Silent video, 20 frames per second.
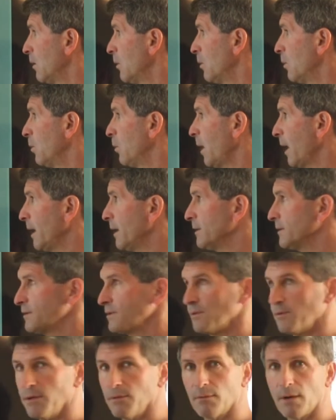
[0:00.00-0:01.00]
When
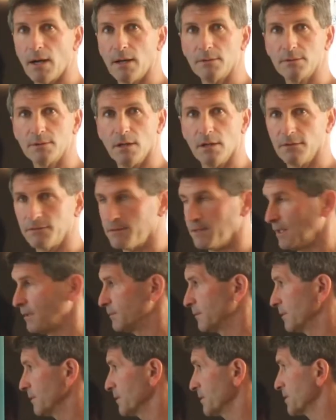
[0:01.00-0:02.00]
do we round off
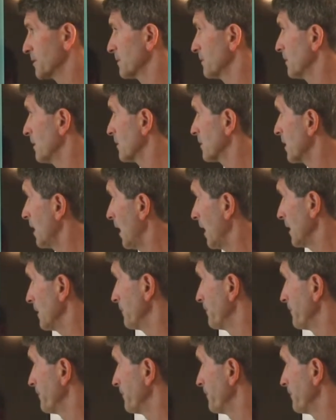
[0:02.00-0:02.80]
numbers? Okay.